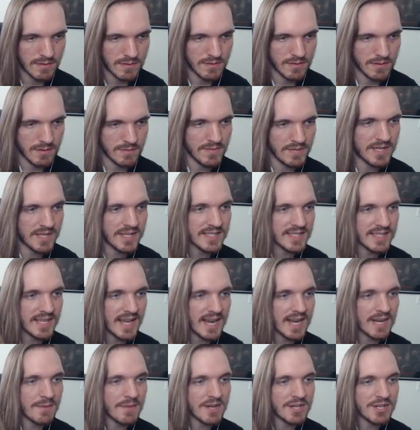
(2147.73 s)
because the
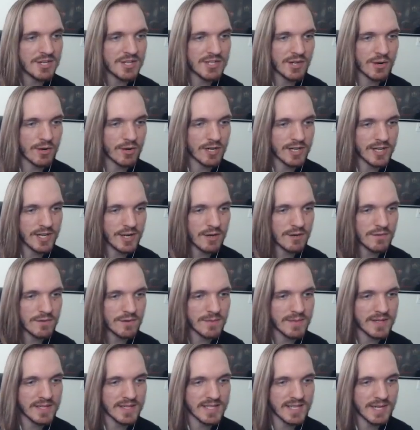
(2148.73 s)
animation's already over
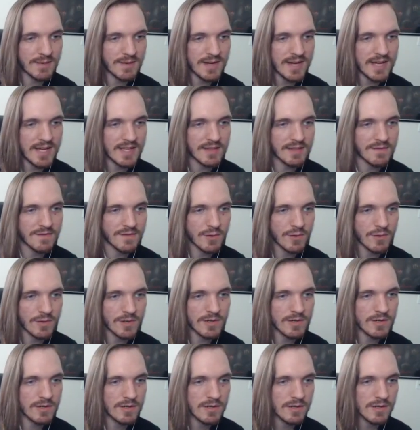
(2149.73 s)
by the time I hit the floor.
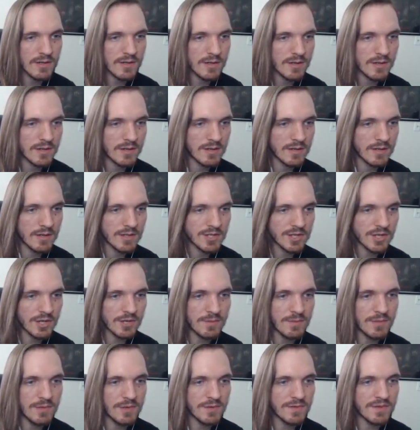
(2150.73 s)

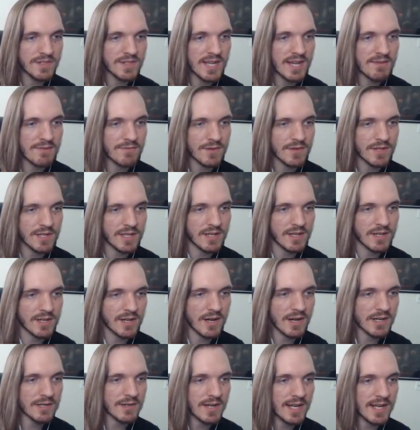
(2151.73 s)
Certain moves have really good
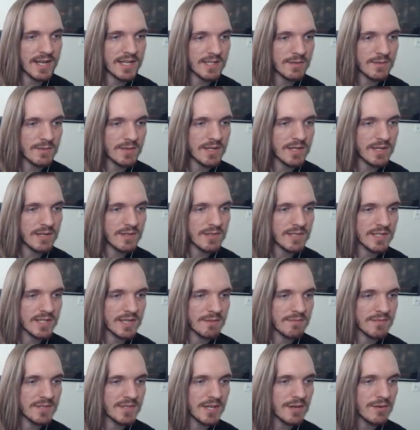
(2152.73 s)
auto-cancel windows, some
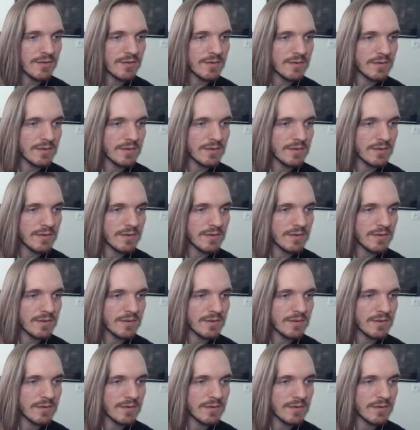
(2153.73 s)
don't.